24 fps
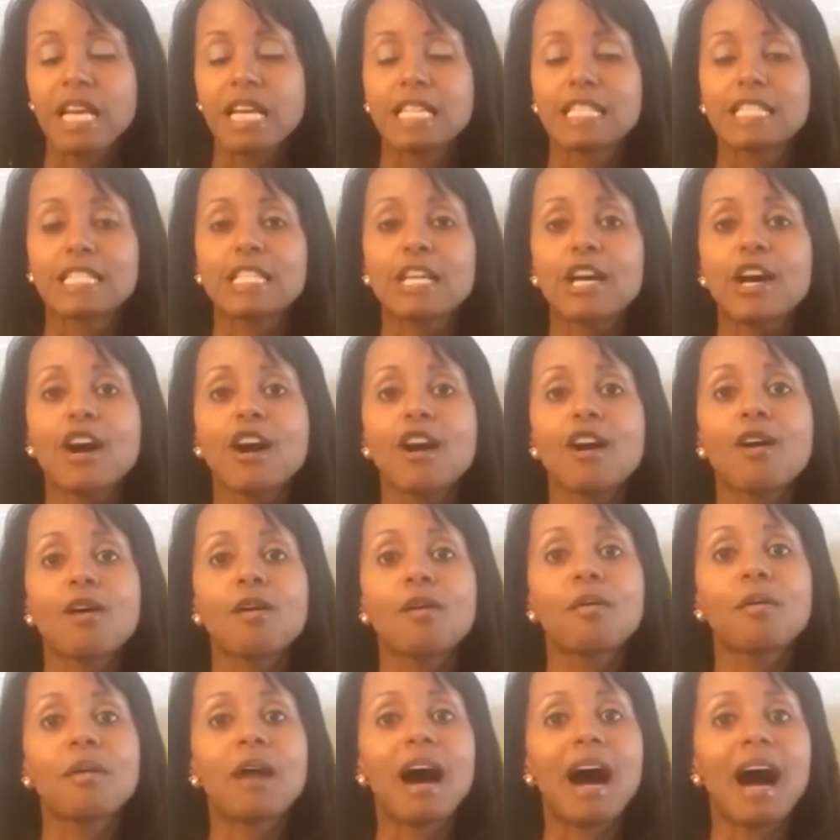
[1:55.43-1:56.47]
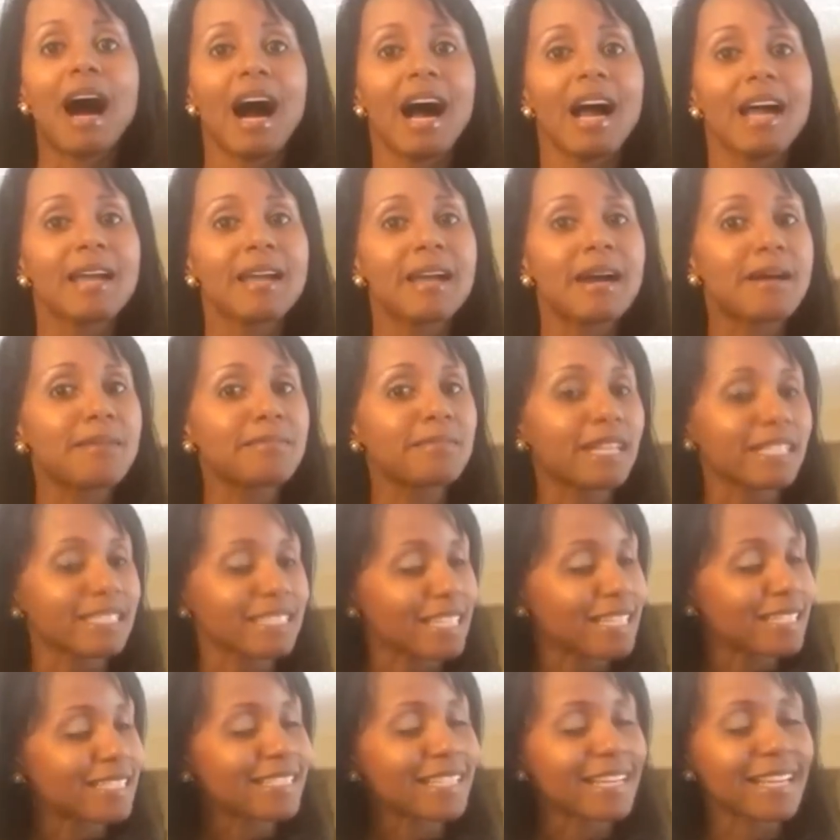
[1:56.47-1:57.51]
So I am, as
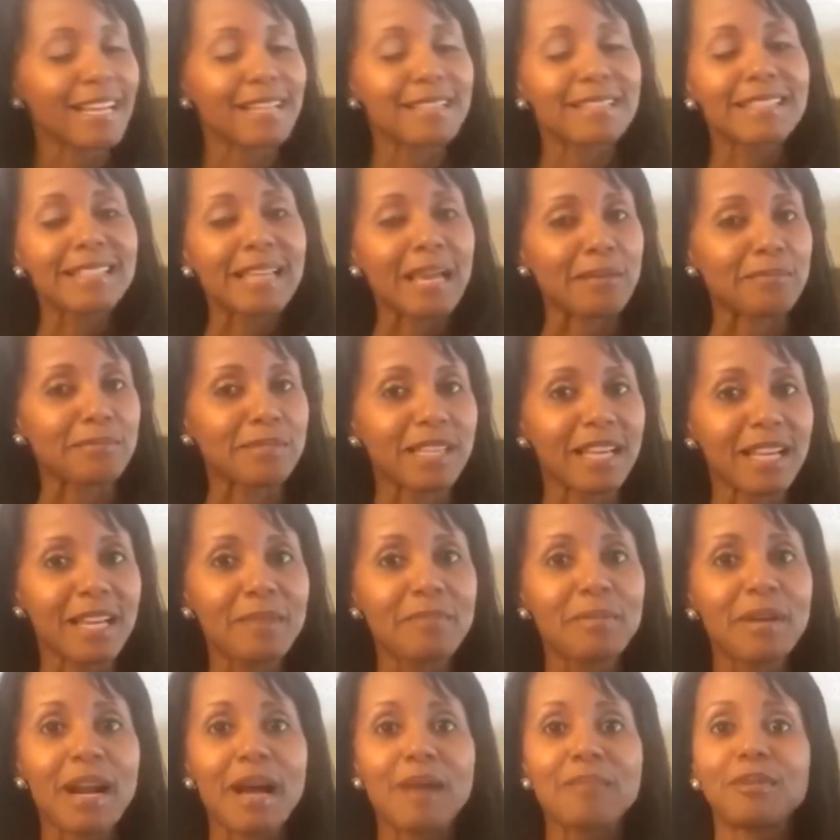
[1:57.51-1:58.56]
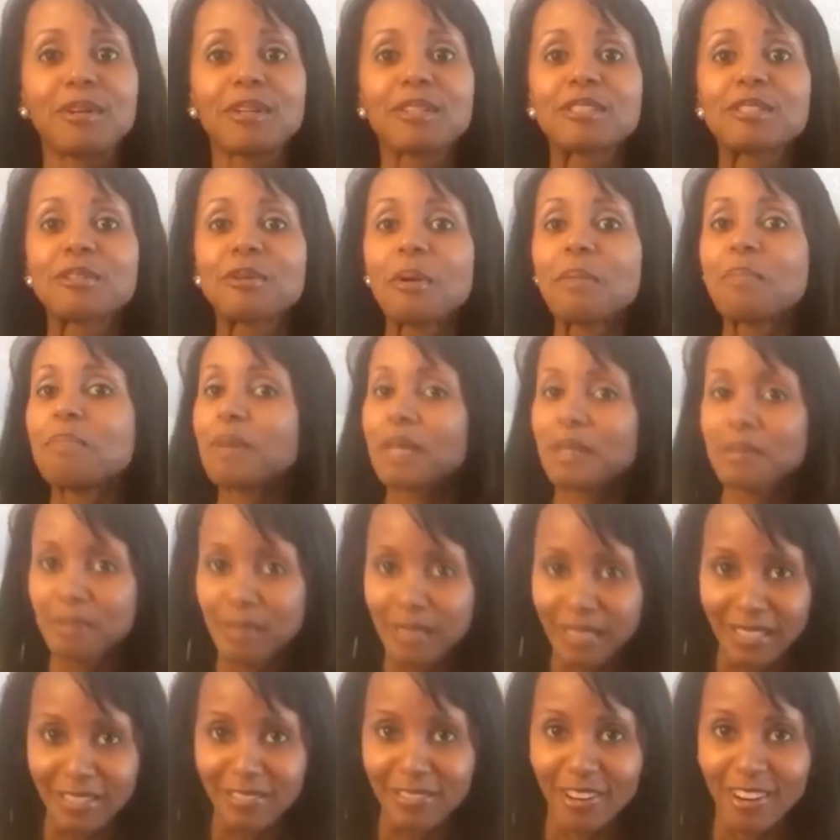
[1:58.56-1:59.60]
I said, a skeptic, but I'm also a big
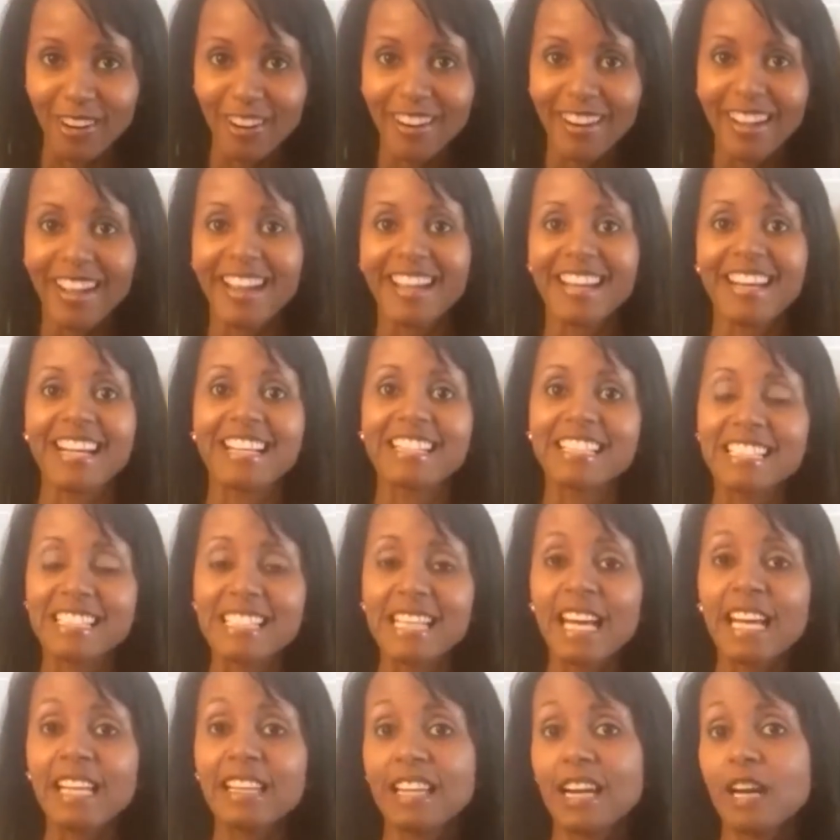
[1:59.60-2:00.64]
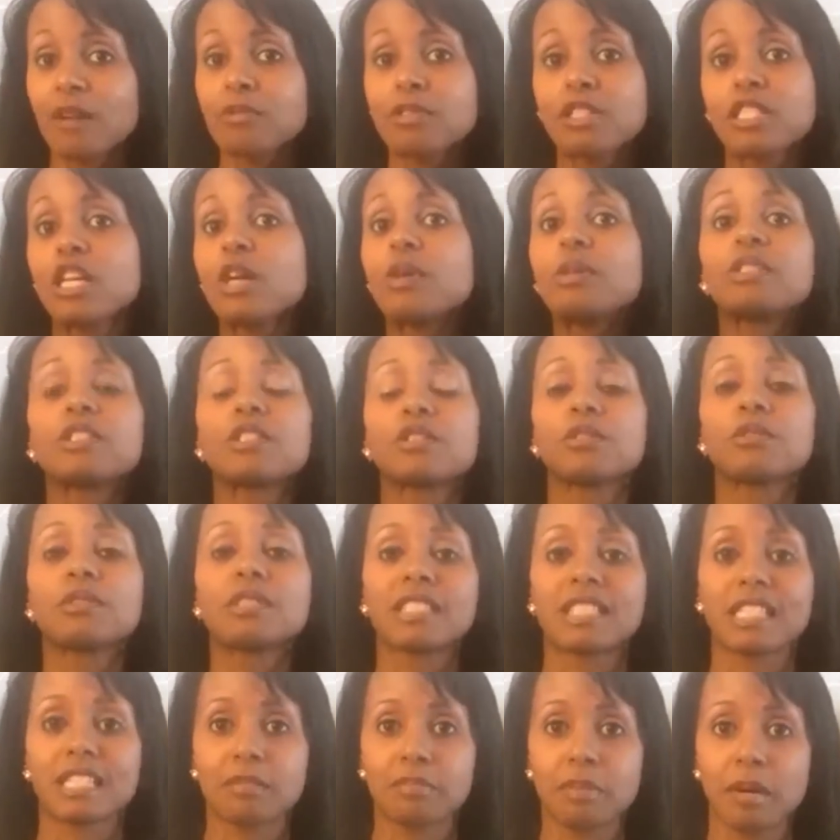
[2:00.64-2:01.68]
believer. And I decided that I was going to do
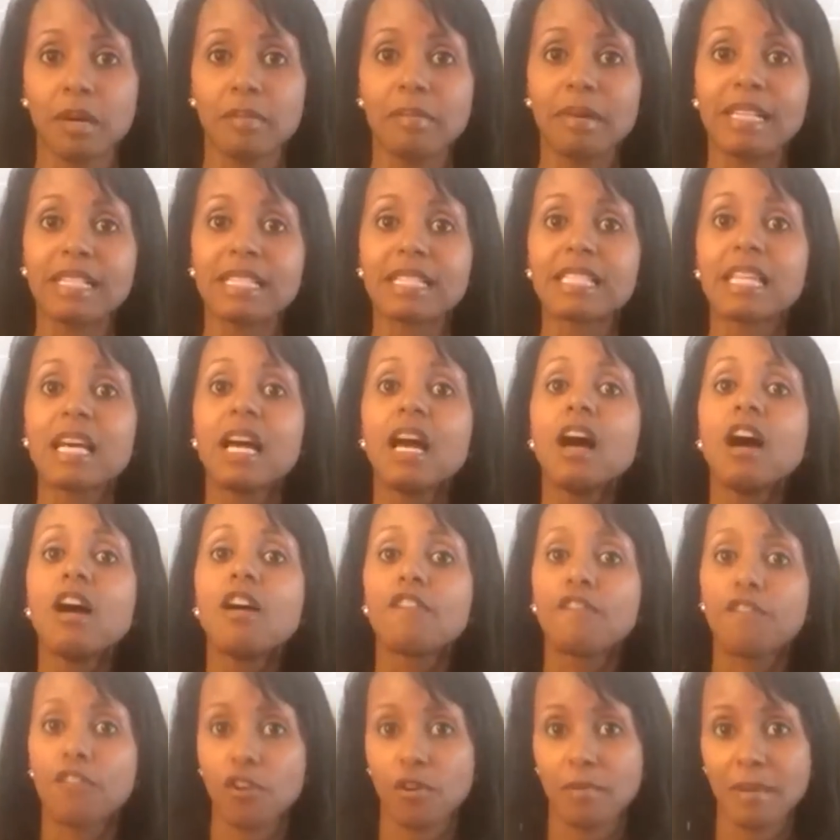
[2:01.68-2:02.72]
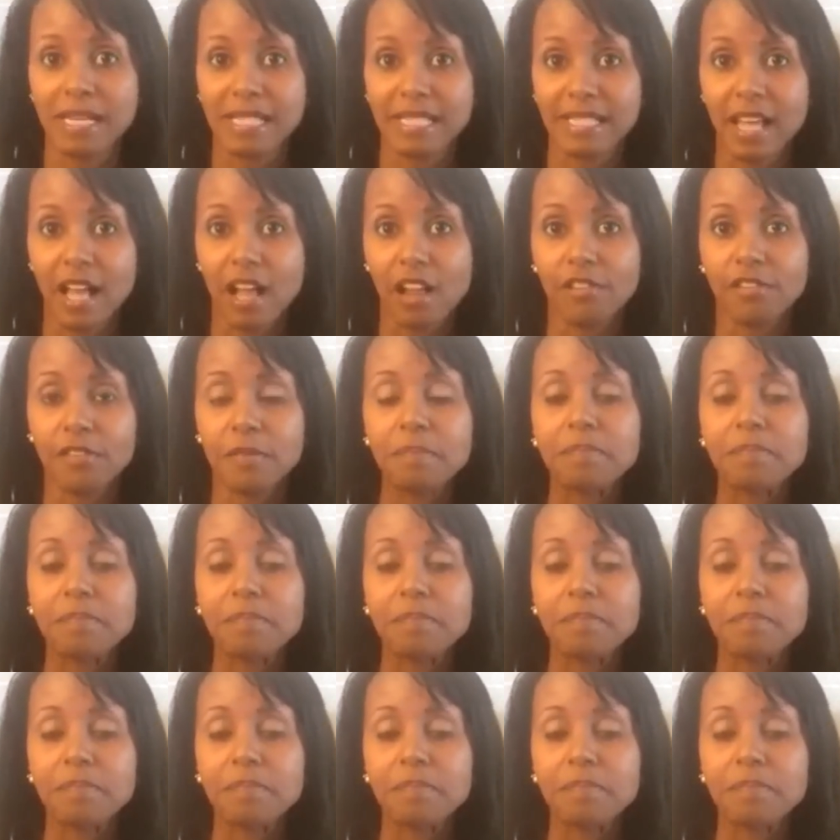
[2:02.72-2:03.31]
this experiment for myself.